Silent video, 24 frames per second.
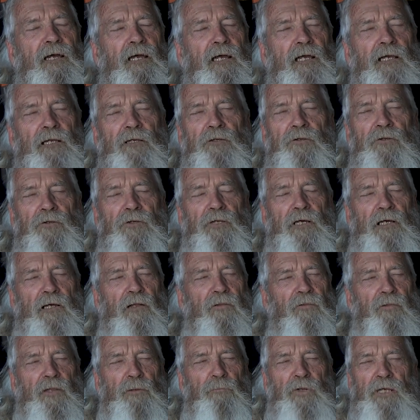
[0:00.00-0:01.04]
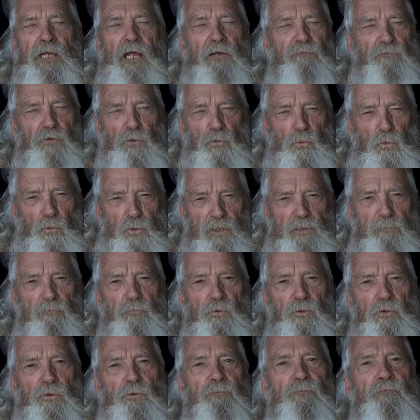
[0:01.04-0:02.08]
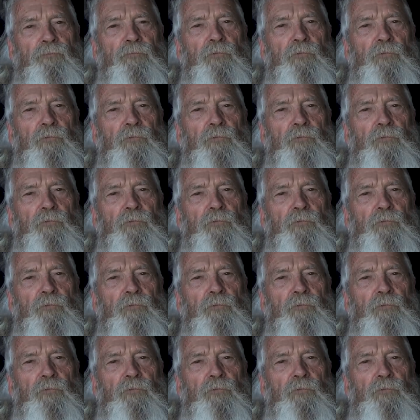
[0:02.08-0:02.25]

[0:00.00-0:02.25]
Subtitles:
And then we'd have to look inward.